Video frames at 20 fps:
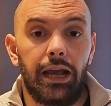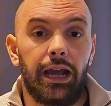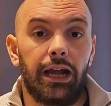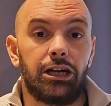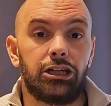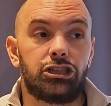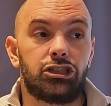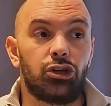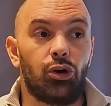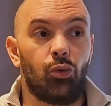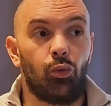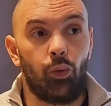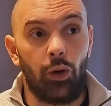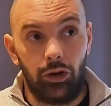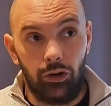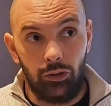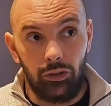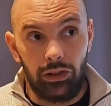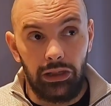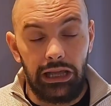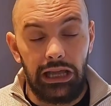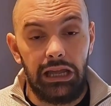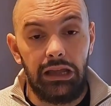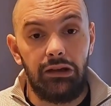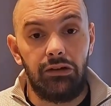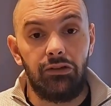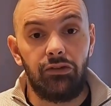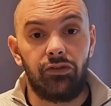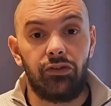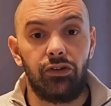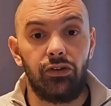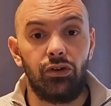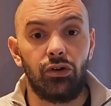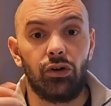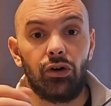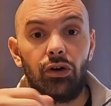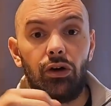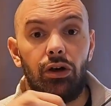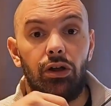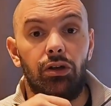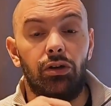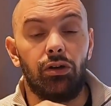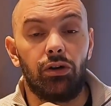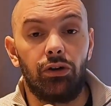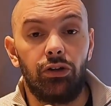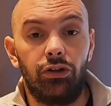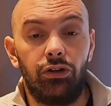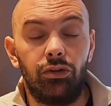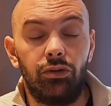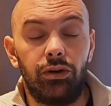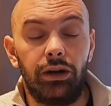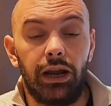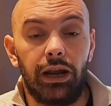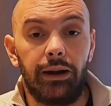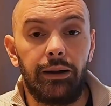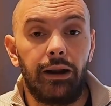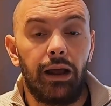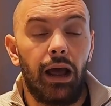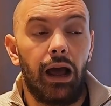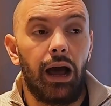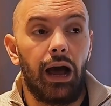And so when you leave your unit